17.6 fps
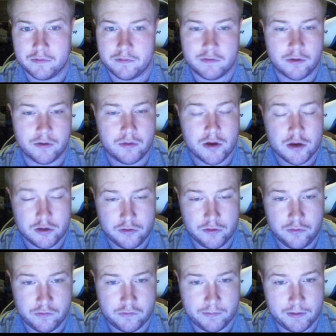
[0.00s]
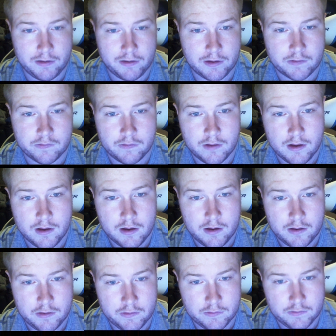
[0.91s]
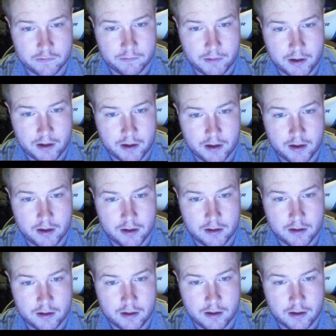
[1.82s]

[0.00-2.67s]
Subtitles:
So Spillix is my